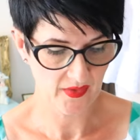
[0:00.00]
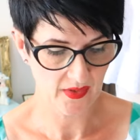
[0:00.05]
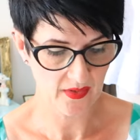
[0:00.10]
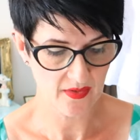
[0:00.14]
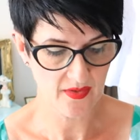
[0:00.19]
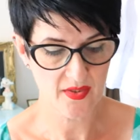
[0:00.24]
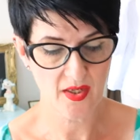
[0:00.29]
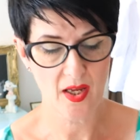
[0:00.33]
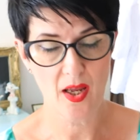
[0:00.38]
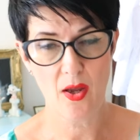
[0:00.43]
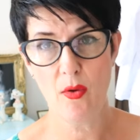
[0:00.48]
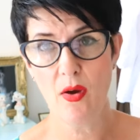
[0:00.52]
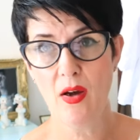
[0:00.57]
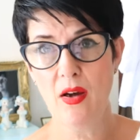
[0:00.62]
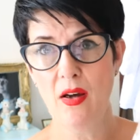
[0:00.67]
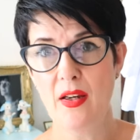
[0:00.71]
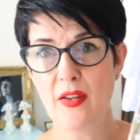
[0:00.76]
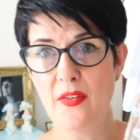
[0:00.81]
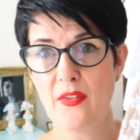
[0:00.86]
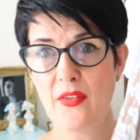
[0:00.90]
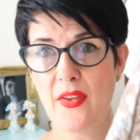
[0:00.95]
So
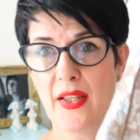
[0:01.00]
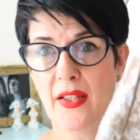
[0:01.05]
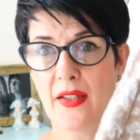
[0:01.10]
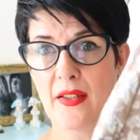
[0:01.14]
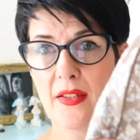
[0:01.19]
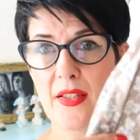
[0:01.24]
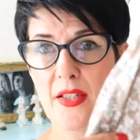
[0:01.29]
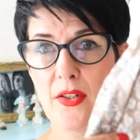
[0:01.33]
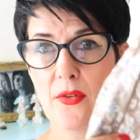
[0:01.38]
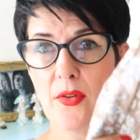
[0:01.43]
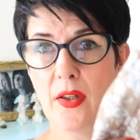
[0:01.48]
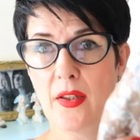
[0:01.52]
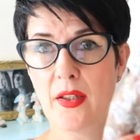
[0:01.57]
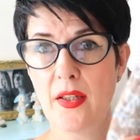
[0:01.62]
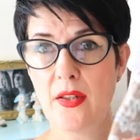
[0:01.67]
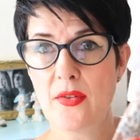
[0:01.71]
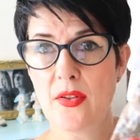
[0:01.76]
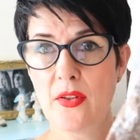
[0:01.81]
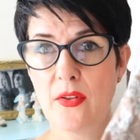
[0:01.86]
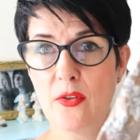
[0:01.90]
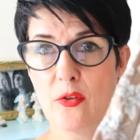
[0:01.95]
I think, considering I
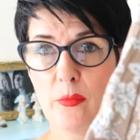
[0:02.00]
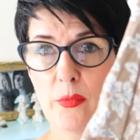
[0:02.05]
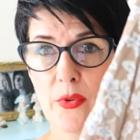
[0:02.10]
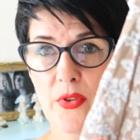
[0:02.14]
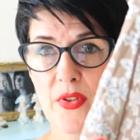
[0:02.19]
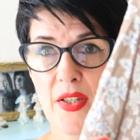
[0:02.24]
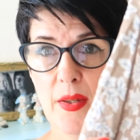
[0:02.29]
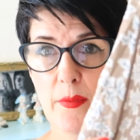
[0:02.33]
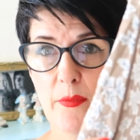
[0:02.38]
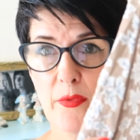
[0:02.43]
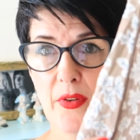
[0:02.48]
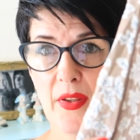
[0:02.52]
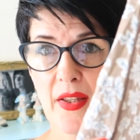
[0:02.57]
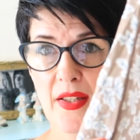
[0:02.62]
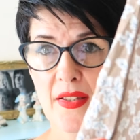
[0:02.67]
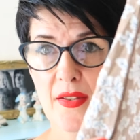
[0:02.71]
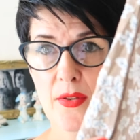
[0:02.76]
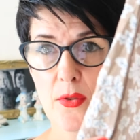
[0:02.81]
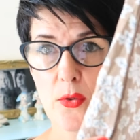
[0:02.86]
use a normal zip foot, that's